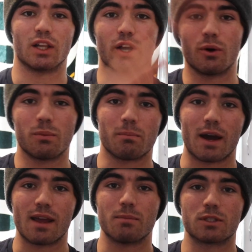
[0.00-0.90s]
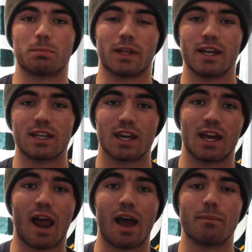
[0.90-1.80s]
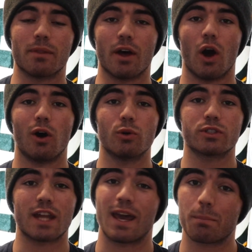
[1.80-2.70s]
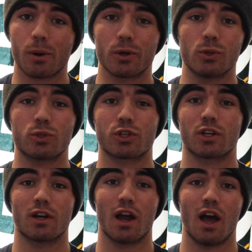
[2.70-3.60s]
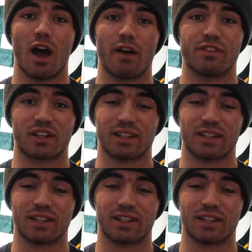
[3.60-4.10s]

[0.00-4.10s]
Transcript: Hello, my name is Blake, and I am the host and producer of the